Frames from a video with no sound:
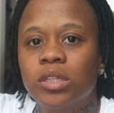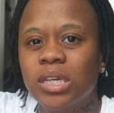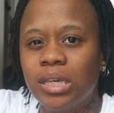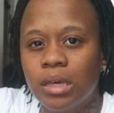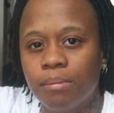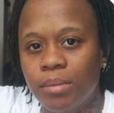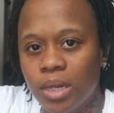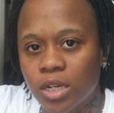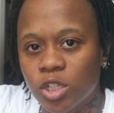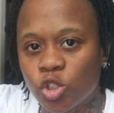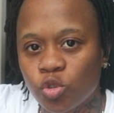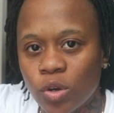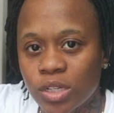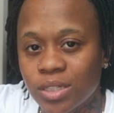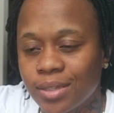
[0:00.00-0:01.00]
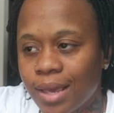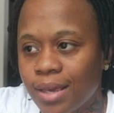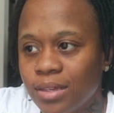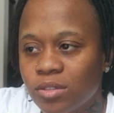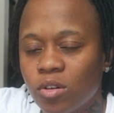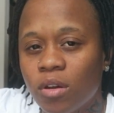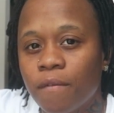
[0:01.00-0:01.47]
to get me to trust that
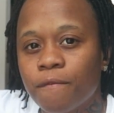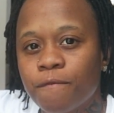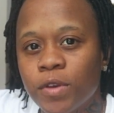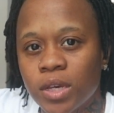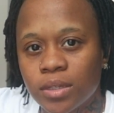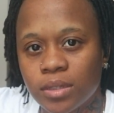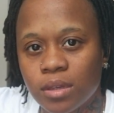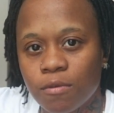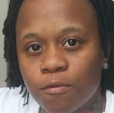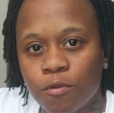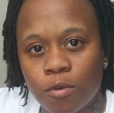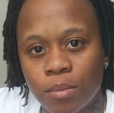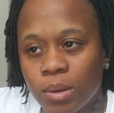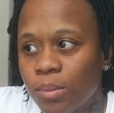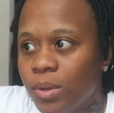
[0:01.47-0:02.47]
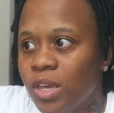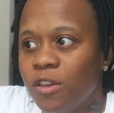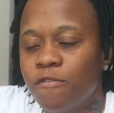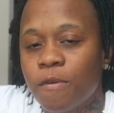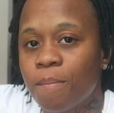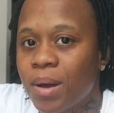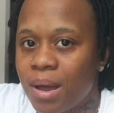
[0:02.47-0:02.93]
he's gonna fix it for me
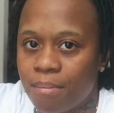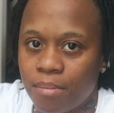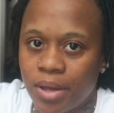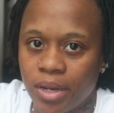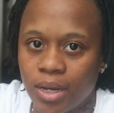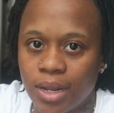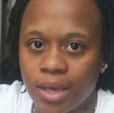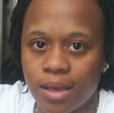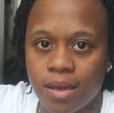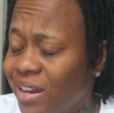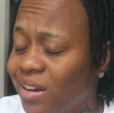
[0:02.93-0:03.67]
even by Monday.